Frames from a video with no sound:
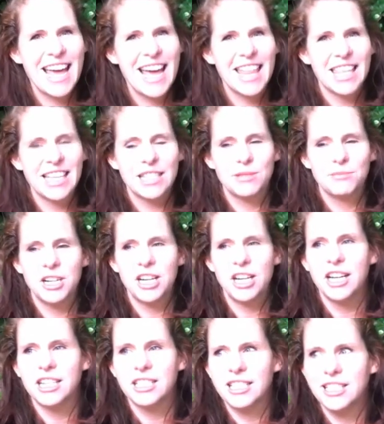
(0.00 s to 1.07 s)
how this
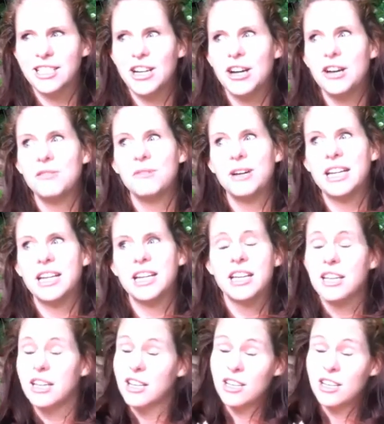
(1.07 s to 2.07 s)
works, you know, when